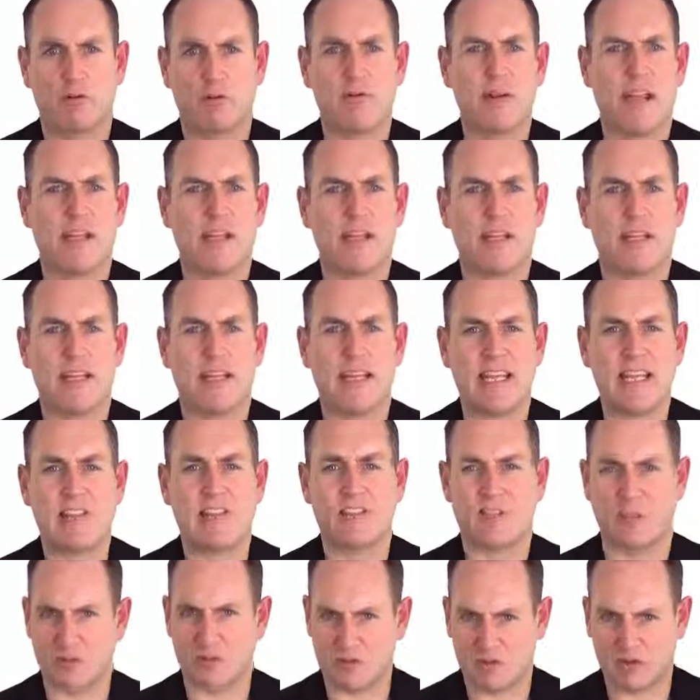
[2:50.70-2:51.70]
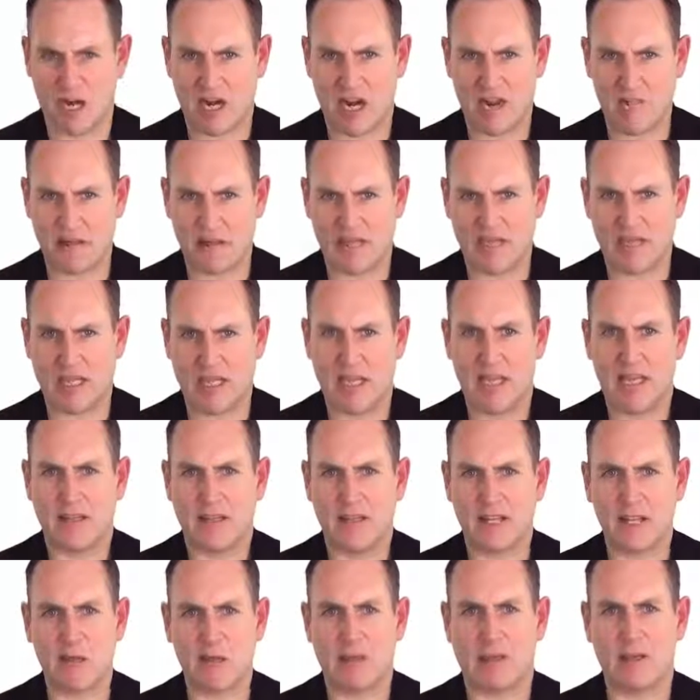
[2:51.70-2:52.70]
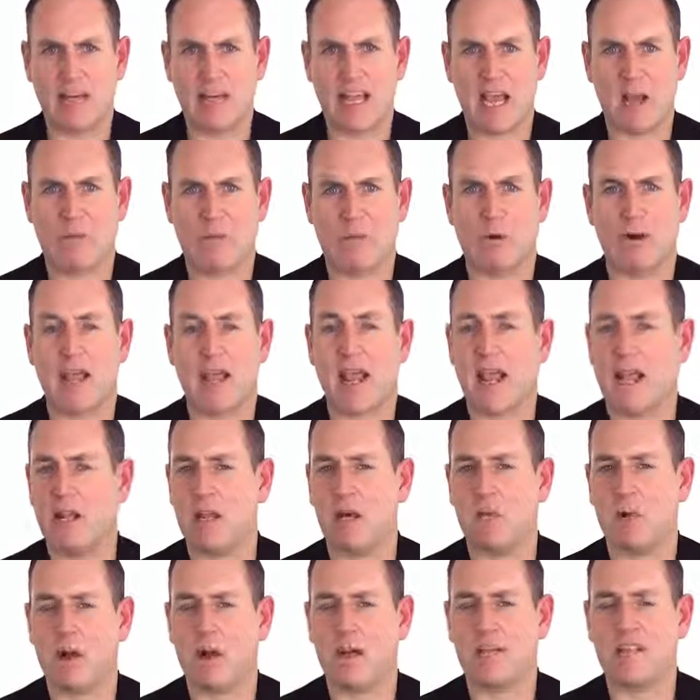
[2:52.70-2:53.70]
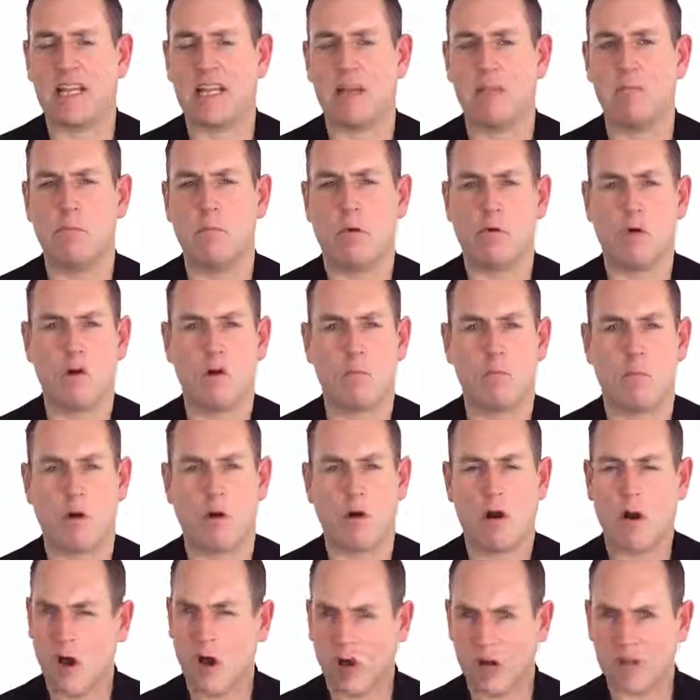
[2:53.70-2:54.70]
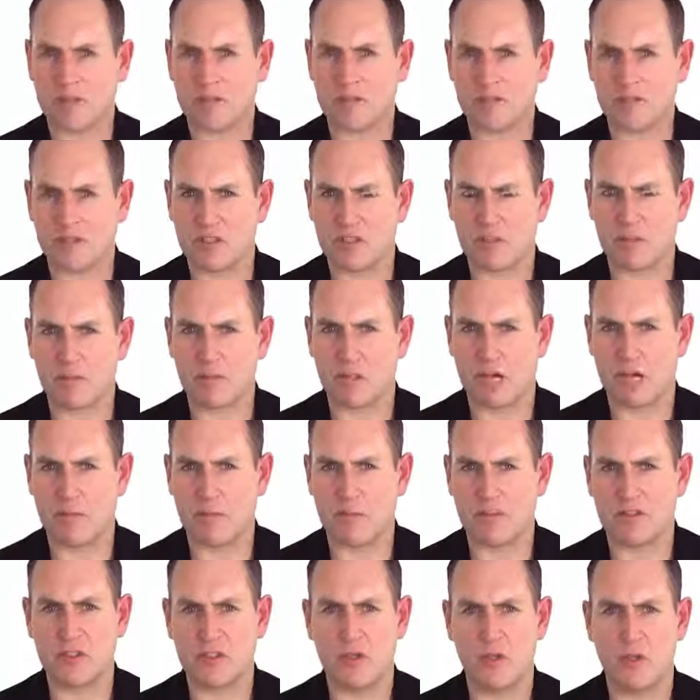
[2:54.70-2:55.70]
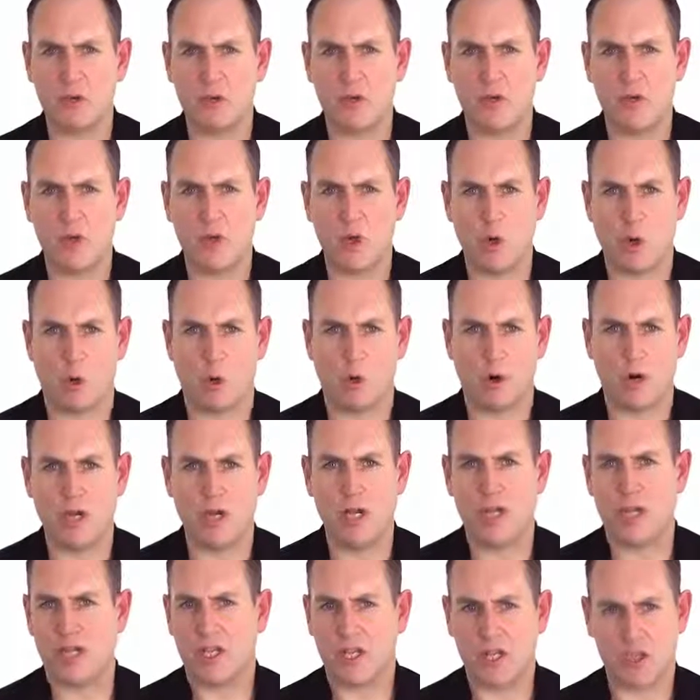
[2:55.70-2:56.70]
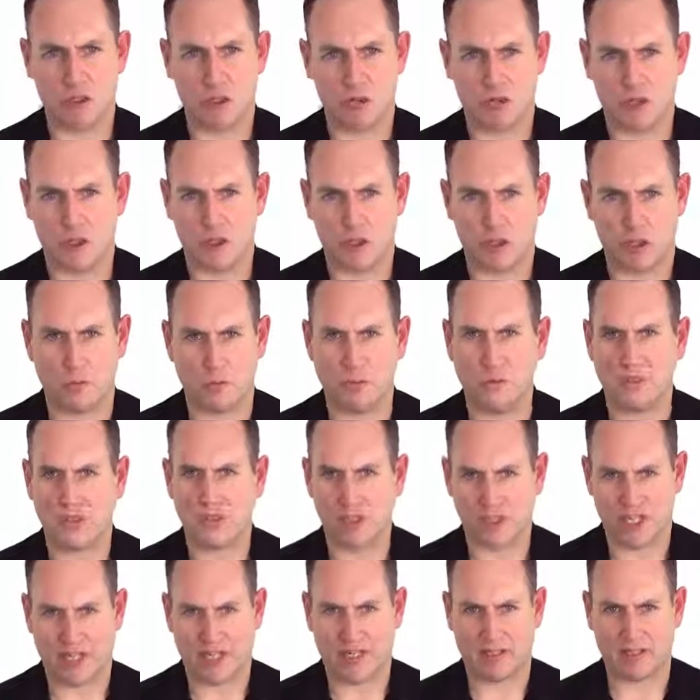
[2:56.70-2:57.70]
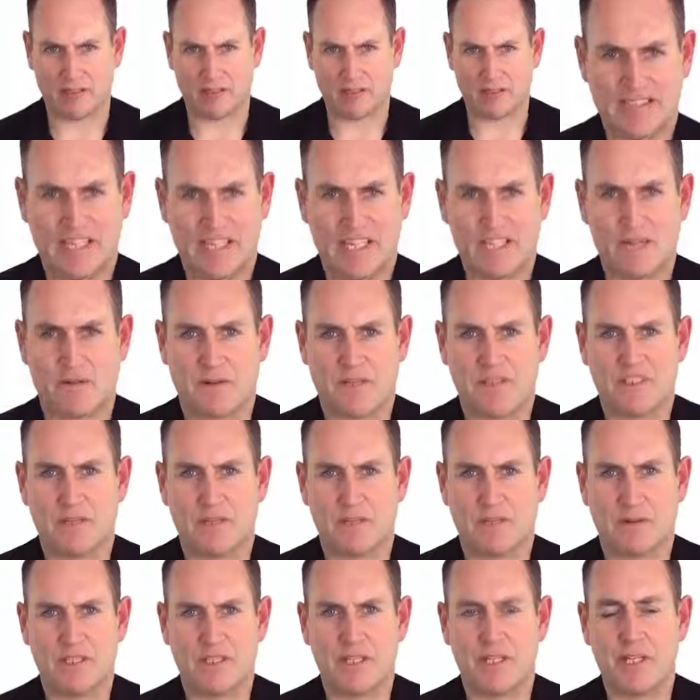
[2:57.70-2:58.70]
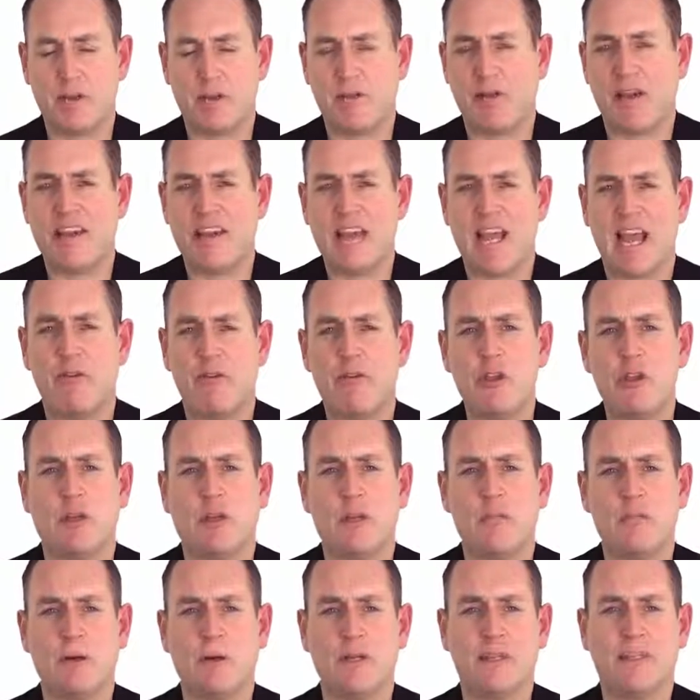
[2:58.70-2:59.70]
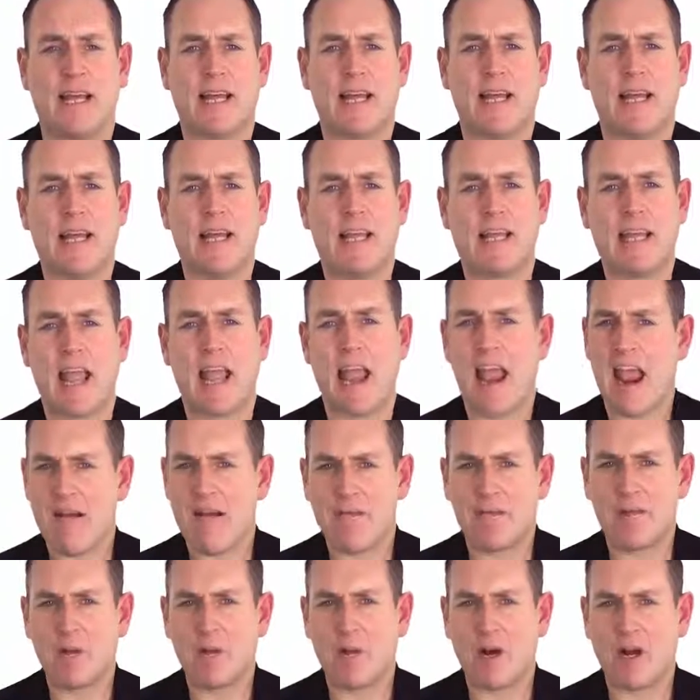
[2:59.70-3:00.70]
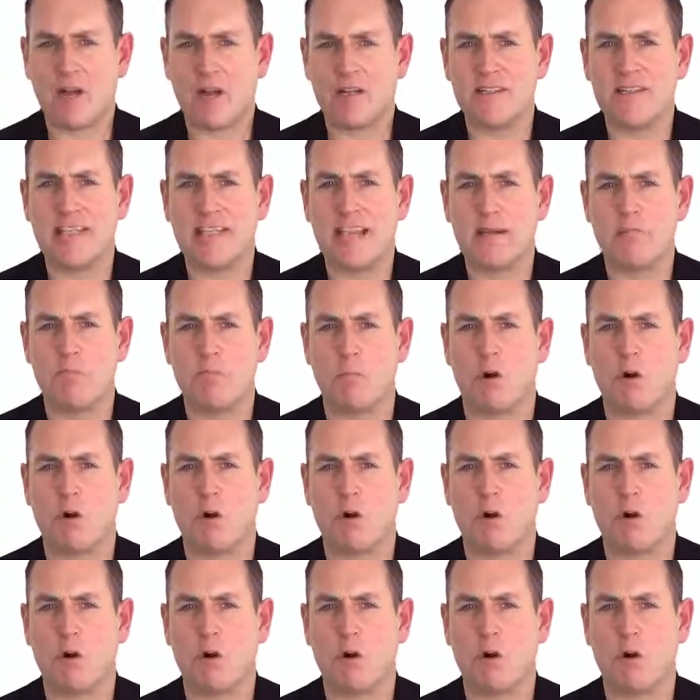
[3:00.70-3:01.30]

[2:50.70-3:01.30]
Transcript: create the subscribe link that you can now put anywhere to get more and more awesome subscribers to your YouTube channel. It's very simple to do, and now you can put that link everywhere to get